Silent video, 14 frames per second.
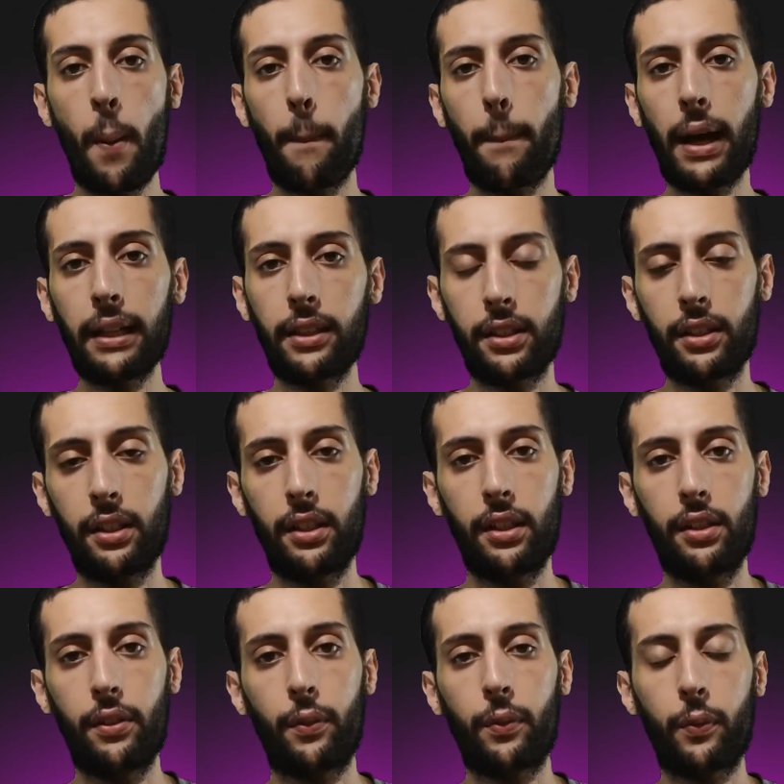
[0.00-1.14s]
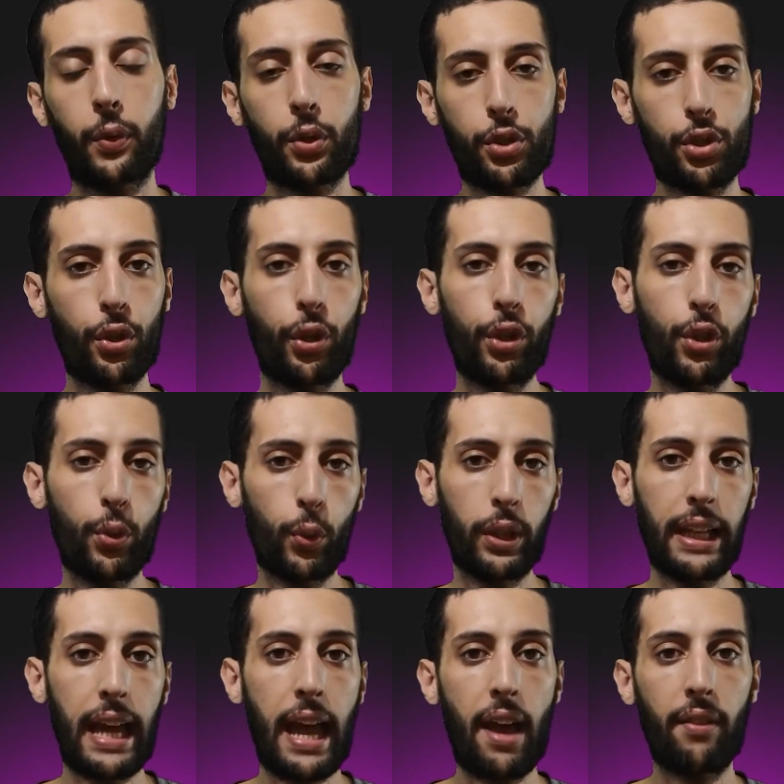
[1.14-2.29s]
but for sure you will
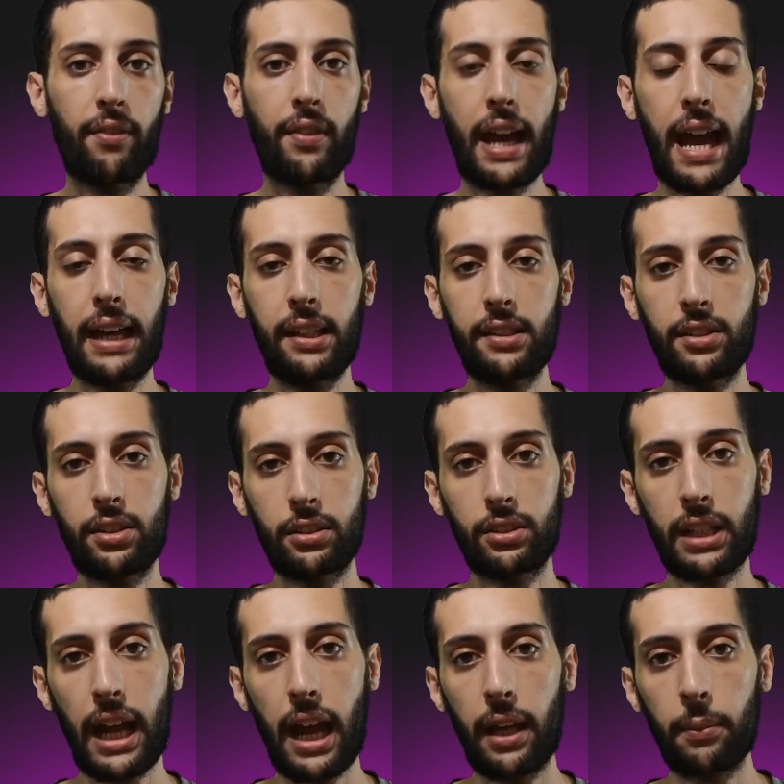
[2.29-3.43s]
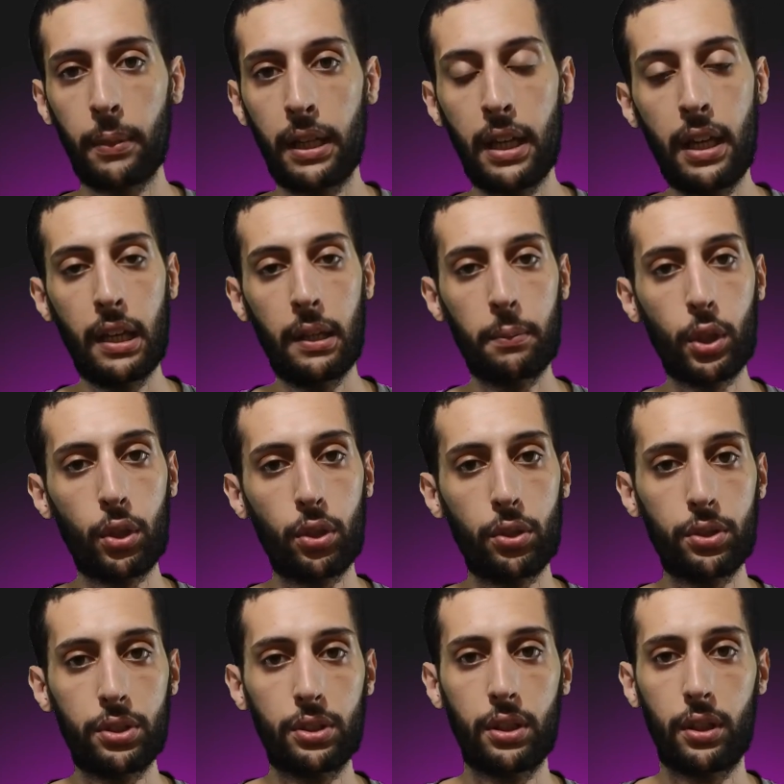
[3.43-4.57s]
have an easier time
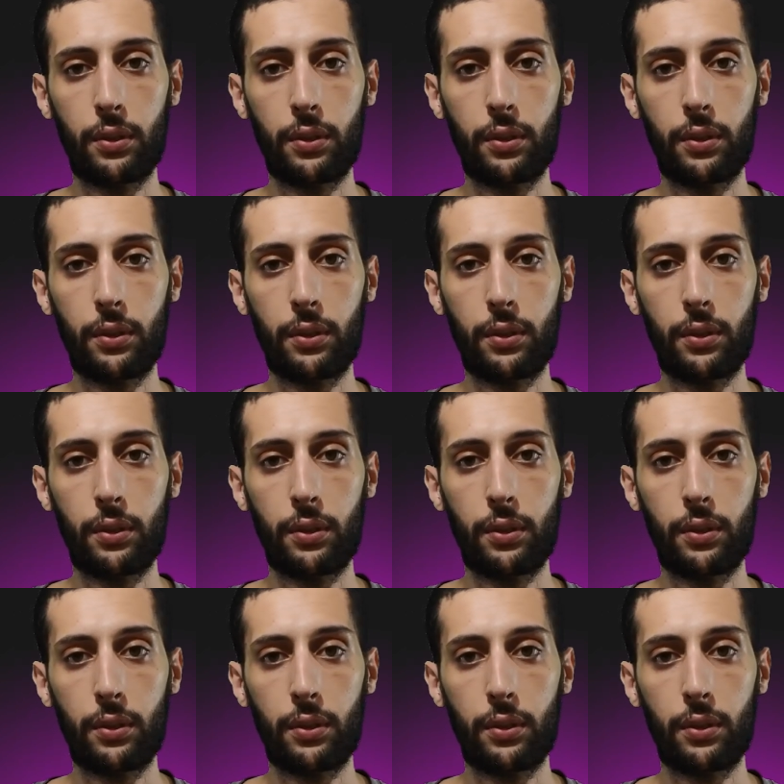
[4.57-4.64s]
because,